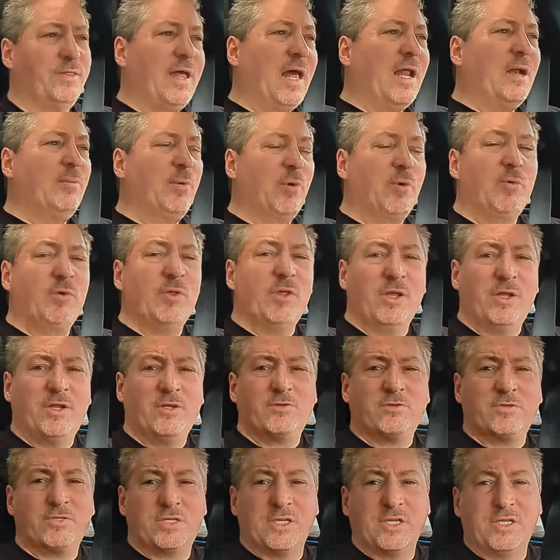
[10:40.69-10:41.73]
That'll be really
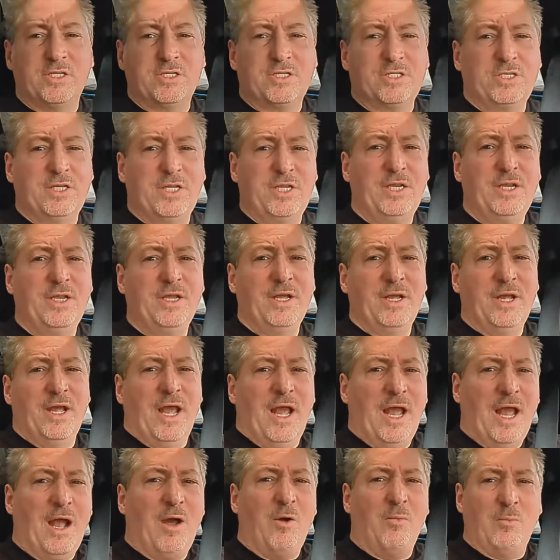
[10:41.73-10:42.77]
interesting to see
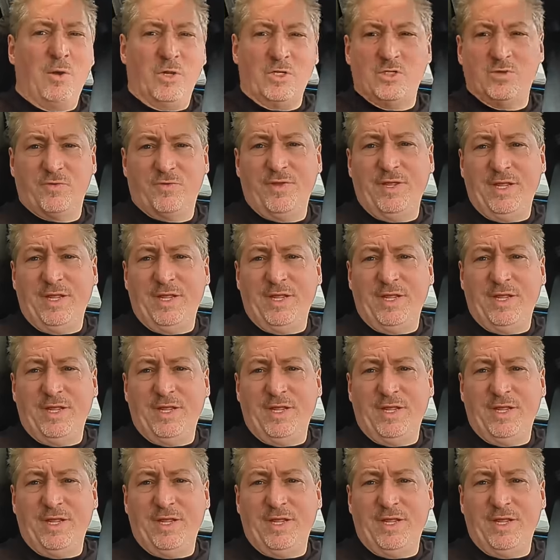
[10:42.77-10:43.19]
how much